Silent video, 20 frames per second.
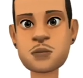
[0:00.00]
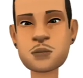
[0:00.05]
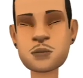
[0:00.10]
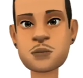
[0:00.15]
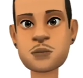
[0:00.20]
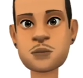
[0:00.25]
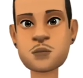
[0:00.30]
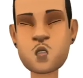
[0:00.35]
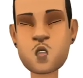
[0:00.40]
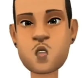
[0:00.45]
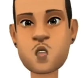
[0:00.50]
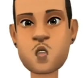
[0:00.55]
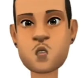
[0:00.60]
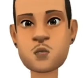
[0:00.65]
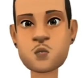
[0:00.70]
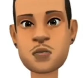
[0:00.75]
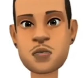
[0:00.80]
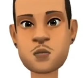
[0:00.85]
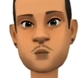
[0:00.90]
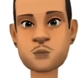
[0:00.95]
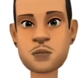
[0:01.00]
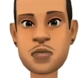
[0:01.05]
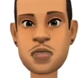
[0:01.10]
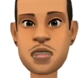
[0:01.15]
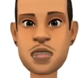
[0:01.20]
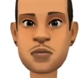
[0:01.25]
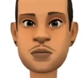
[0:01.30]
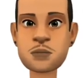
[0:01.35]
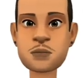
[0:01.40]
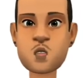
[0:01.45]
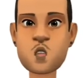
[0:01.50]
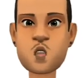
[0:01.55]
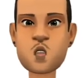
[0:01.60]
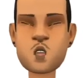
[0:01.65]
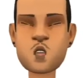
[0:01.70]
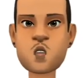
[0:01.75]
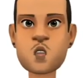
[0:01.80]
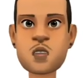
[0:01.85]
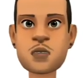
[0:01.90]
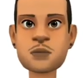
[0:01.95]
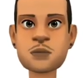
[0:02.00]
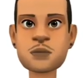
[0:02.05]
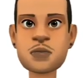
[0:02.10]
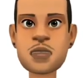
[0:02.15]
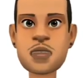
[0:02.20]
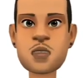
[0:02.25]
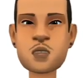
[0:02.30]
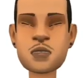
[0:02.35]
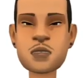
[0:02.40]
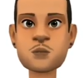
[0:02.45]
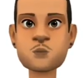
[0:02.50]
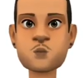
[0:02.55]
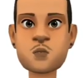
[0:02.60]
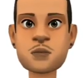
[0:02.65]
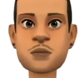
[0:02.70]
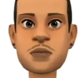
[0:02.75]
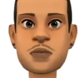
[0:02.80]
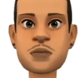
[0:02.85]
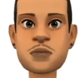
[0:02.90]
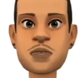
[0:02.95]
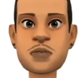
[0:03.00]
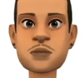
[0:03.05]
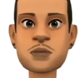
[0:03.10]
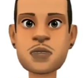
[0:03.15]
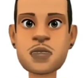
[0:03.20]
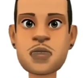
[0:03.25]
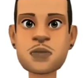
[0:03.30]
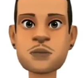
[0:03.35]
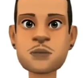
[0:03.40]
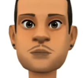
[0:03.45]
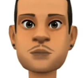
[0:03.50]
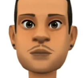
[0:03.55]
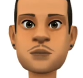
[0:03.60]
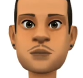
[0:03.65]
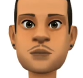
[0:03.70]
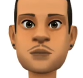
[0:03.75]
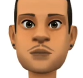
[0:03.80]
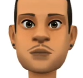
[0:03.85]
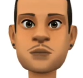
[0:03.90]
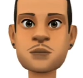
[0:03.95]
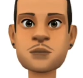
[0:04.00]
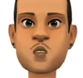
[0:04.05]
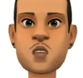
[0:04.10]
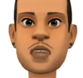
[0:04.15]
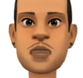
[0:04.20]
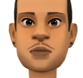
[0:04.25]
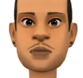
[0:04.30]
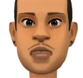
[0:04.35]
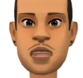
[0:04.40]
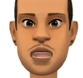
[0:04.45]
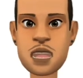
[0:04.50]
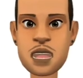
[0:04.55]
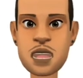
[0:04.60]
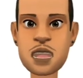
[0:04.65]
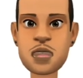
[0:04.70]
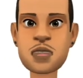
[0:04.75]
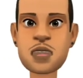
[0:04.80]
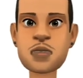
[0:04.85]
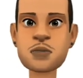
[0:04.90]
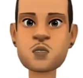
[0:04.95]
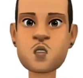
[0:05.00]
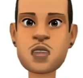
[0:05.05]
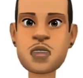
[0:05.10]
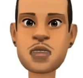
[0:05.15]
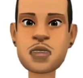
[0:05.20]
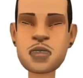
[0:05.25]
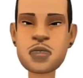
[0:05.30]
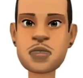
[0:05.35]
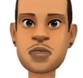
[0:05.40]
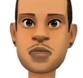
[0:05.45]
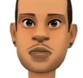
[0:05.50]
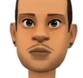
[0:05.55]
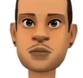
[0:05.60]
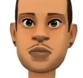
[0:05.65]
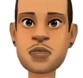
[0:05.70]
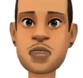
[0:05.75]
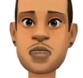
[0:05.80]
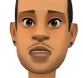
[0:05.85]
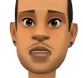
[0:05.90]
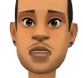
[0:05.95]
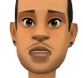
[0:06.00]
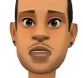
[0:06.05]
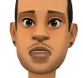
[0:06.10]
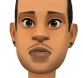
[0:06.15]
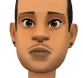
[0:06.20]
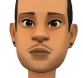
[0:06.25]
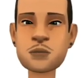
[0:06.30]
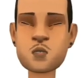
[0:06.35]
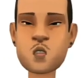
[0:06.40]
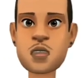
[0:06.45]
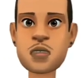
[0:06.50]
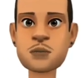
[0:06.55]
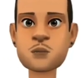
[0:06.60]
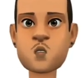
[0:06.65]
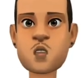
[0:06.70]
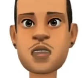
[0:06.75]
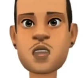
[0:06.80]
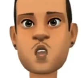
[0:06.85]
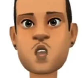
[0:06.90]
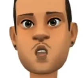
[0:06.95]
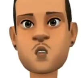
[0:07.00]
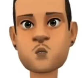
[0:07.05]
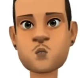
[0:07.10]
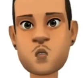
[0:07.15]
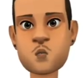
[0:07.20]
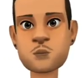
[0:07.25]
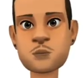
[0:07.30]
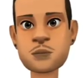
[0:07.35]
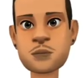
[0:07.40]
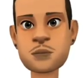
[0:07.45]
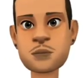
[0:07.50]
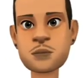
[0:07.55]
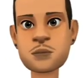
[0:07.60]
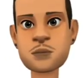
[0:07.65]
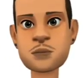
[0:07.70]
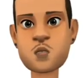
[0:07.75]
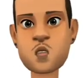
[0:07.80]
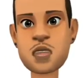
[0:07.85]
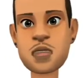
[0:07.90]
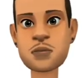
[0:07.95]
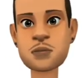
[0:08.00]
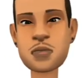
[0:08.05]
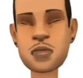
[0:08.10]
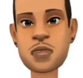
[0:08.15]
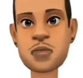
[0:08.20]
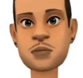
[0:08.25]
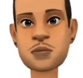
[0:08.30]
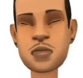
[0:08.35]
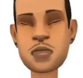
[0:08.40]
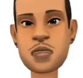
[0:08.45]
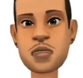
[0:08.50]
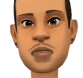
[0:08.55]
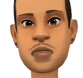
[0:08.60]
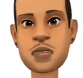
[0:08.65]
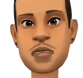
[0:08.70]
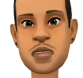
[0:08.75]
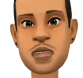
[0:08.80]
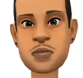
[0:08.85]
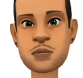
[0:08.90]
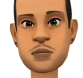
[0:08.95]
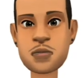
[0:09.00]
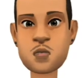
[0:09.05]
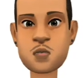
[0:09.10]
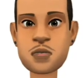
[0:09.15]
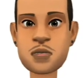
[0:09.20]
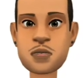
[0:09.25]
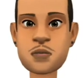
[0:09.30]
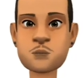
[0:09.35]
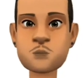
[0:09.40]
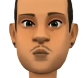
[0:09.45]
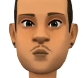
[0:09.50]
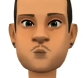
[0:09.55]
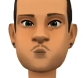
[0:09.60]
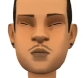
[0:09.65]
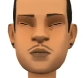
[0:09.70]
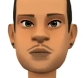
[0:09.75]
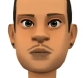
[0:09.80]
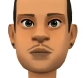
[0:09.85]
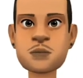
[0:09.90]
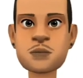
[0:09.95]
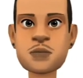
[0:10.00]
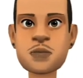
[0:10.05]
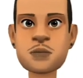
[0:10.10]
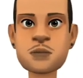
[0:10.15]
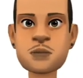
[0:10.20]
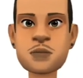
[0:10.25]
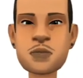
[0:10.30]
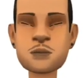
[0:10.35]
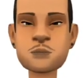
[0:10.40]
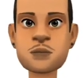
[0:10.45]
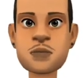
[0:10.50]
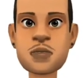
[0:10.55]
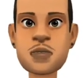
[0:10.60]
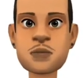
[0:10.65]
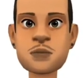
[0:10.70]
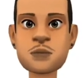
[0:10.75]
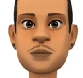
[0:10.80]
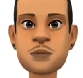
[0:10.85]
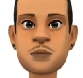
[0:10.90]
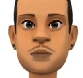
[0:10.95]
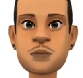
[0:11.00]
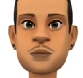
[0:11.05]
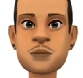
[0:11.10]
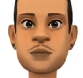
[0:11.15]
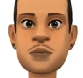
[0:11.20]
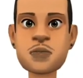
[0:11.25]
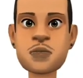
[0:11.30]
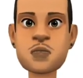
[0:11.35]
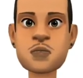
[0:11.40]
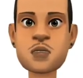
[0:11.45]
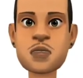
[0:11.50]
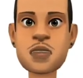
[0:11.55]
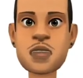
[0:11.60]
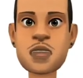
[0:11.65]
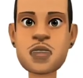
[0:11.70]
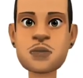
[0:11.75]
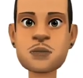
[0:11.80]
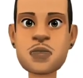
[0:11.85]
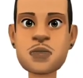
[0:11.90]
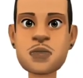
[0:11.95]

on our healthcare system, our education system, our criminal justice system, our environment, our infrastructure, and our public safety. Jen Ting.